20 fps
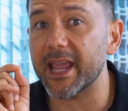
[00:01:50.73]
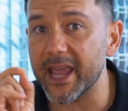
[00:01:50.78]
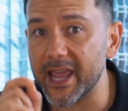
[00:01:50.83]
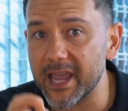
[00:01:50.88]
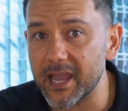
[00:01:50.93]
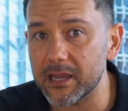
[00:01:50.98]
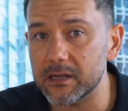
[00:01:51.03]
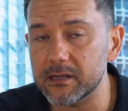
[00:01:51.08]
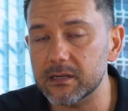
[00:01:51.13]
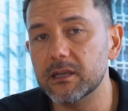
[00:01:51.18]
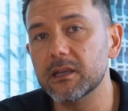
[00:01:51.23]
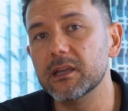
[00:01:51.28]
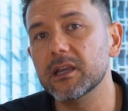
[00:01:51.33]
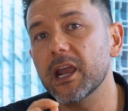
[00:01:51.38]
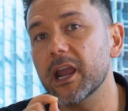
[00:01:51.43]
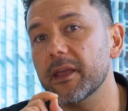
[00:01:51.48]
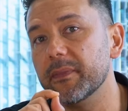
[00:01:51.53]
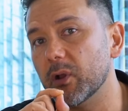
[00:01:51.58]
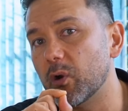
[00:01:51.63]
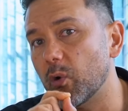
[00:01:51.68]
and
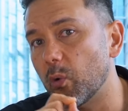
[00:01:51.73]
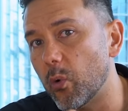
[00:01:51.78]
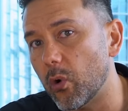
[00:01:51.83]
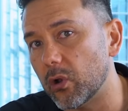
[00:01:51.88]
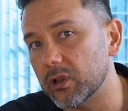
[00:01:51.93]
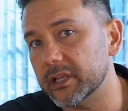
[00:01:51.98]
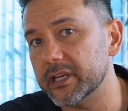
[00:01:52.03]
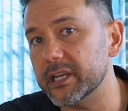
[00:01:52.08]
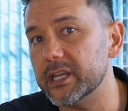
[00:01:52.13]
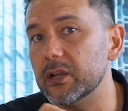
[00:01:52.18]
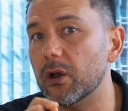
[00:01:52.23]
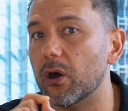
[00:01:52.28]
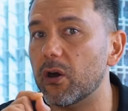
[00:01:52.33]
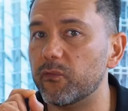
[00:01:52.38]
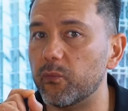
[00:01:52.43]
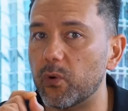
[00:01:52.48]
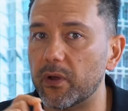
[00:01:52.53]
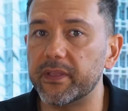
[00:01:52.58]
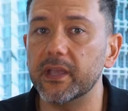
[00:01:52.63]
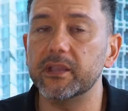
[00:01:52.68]
in the quality
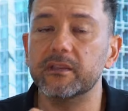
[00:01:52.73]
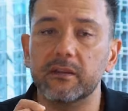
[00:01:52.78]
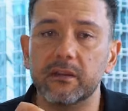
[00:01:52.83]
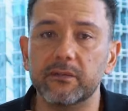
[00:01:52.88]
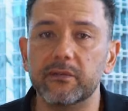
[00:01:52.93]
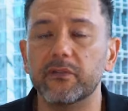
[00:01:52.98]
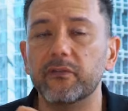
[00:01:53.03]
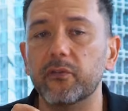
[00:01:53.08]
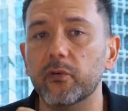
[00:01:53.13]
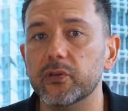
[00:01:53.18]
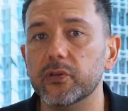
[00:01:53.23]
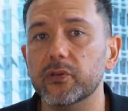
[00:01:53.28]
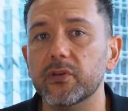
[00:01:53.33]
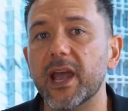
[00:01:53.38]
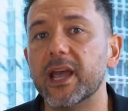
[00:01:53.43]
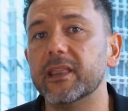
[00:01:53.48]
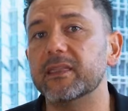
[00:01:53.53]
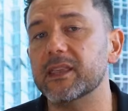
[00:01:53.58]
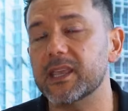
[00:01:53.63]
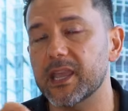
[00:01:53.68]
of what they deliver for you
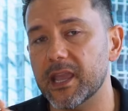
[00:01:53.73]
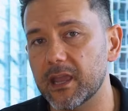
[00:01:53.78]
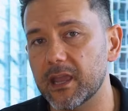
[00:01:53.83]
at the